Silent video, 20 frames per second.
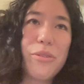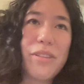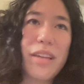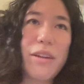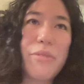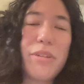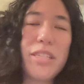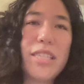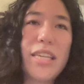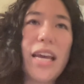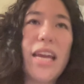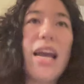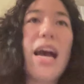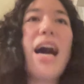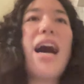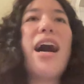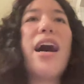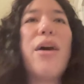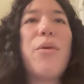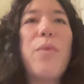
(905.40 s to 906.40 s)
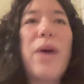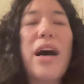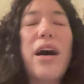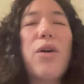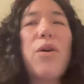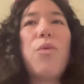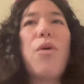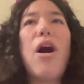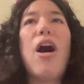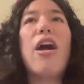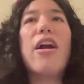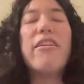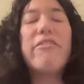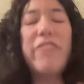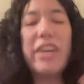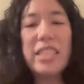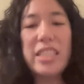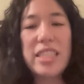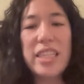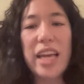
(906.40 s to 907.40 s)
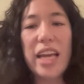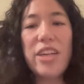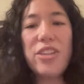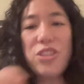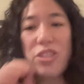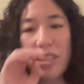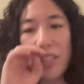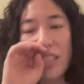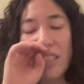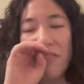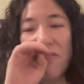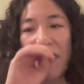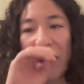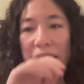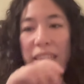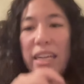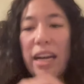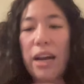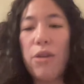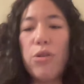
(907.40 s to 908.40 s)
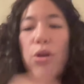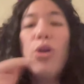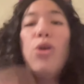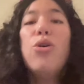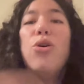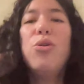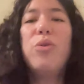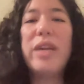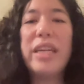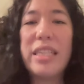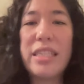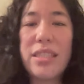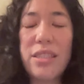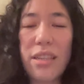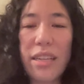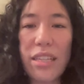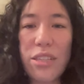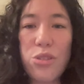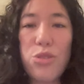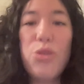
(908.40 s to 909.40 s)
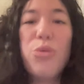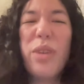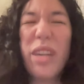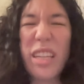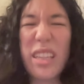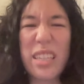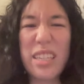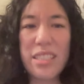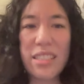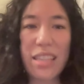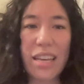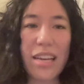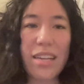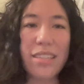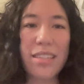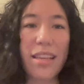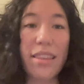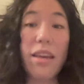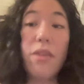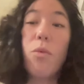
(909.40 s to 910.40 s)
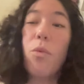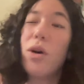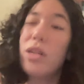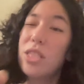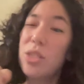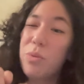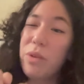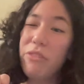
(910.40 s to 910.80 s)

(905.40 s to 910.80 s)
hmm. they would say, "Ah, well, our investigation is to find out who is is doing these things, and then once Ooh.